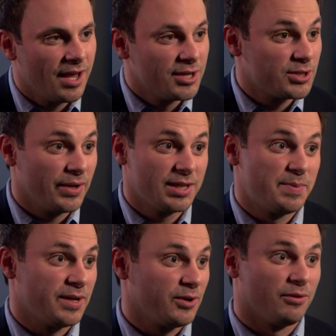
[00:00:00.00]
So it's
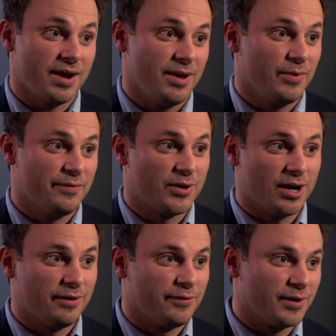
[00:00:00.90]
been great. We've
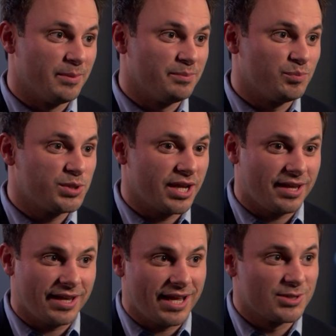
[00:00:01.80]
gone from
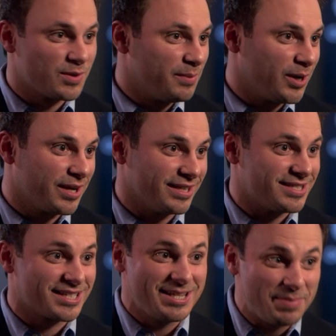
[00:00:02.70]
shaking hands with Mark at
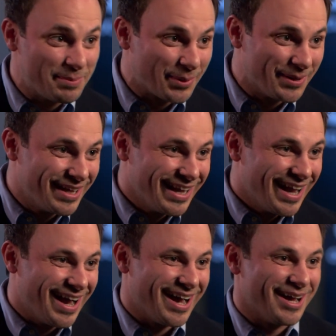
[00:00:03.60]
60 people
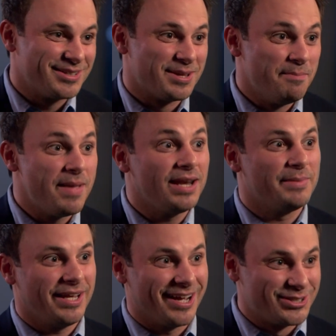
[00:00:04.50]
to many,
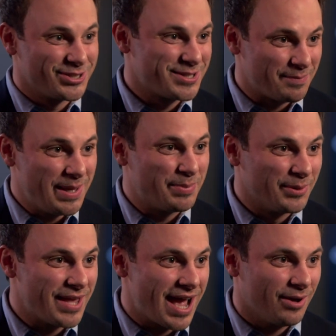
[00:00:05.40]
many hundreds of
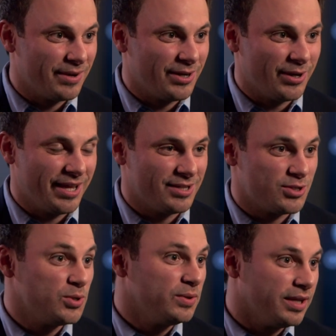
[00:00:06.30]
people now in
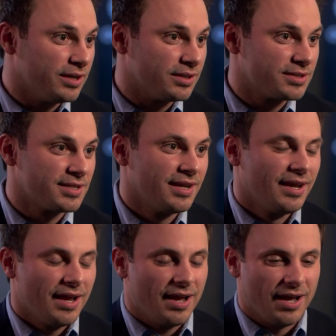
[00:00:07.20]
2 years.
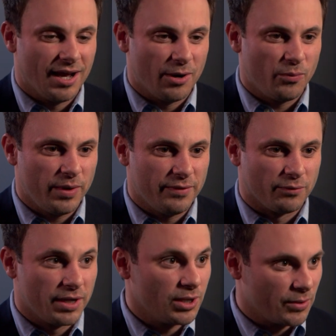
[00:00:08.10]
We've
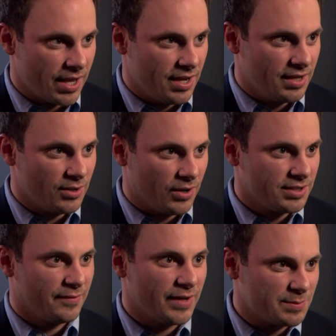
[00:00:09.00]
relocated
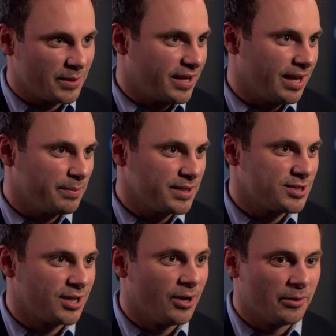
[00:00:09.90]
onto Facebook campus,
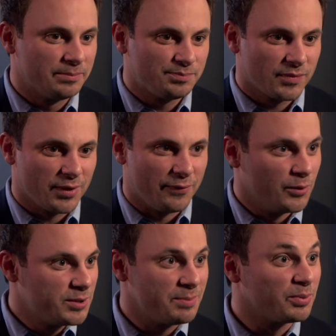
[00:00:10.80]
so the
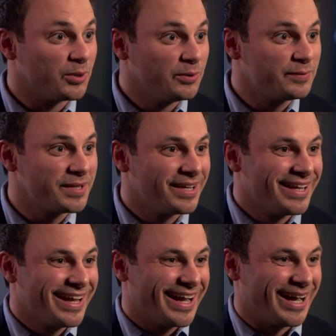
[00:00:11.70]
food's improved.
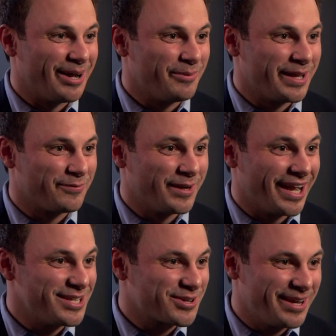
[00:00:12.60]
We get free
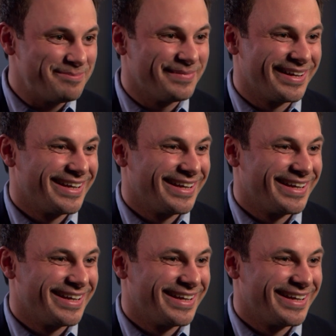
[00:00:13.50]
ice cream.